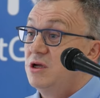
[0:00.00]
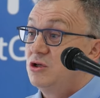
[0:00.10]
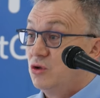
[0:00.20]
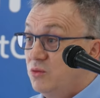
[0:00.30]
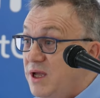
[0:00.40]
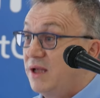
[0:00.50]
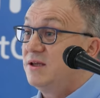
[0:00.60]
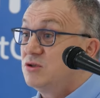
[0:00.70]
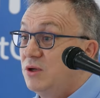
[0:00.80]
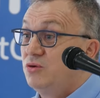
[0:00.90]
So we had
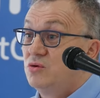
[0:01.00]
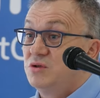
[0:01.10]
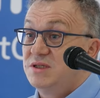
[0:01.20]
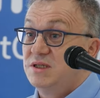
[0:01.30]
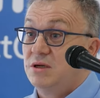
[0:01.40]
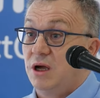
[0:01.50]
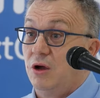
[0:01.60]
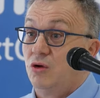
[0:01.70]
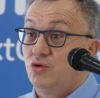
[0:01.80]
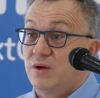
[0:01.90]
as well to consider
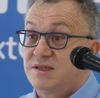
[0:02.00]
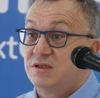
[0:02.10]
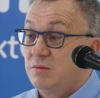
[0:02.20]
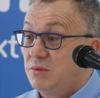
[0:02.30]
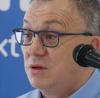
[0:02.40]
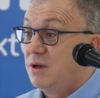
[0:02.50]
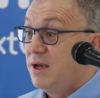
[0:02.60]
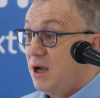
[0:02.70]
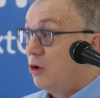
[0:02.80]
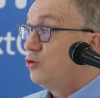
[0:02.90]
how to assemble,
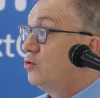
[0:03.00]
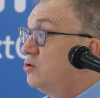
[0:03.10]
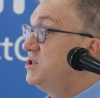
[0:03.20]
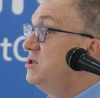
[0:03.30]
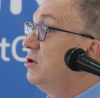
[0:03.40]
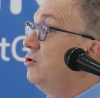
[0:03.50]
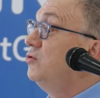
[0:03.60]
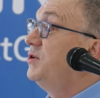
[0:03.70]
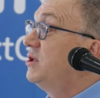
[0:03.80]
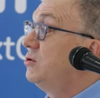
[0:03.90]
how to consider
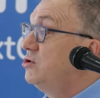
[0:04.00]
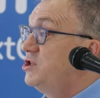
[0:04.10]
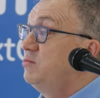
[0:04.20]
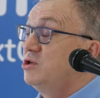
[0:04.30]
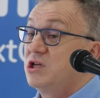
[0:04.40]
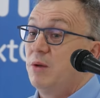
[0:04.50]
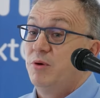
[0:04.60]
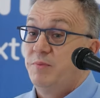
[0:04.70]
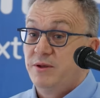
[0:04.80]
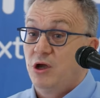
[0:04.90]
new technology which are
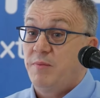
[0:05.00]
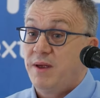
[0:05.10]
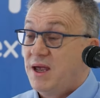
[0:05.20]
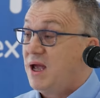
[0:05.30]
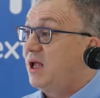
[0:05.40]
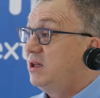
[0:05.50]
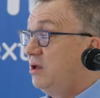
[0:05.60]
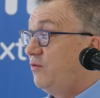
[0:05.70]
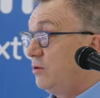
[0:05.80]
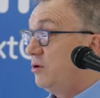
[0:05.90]
popping up at
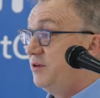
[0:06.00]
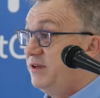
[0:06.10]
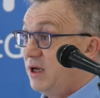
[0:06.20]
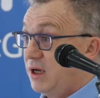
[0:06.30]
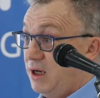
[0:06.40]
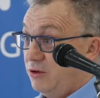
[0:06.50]
different TRL.